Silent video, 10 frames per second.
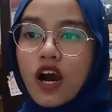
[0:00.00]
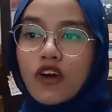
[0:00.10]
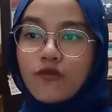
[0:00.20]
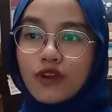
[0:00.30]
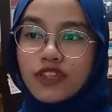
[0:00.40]

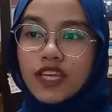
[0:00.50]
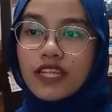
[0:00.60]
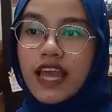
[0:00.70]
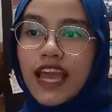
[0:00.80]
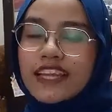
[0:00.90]
of protein
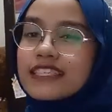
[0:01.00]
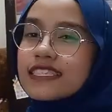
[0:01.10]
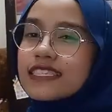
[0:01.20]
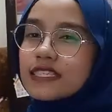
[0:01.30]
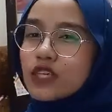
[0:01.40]
at the
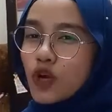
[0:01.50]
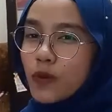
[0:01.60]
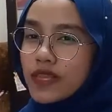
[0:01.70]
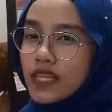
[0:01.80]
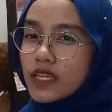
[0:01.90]
sister
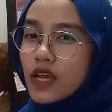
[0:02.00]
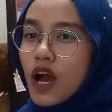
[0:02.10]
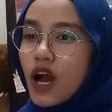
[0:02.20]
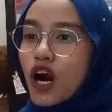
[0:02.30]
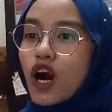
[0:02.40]
chromatid
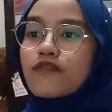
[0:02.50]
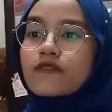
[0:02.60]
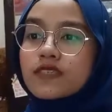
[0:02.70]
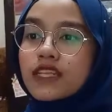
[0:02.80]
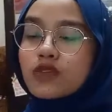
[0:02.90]
of
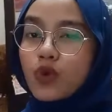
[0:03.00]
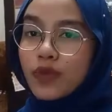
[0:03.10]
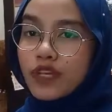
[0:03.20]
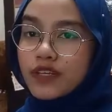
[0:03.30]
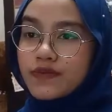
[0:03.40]

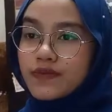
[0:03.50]
centromere.